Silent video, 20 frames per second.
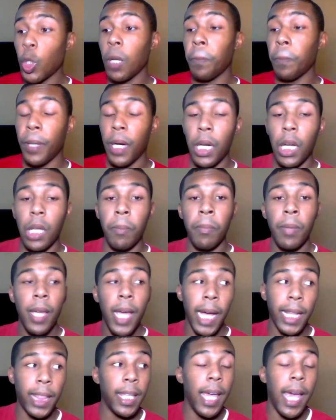You can put
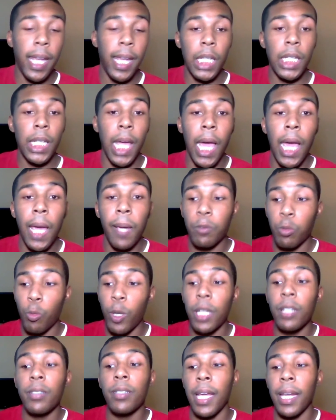him at the end of
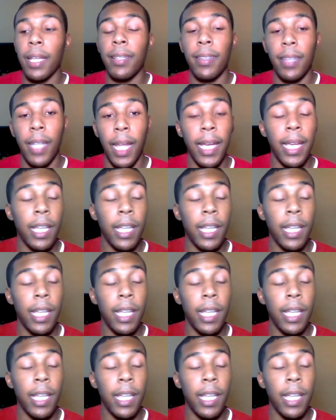games when it's getting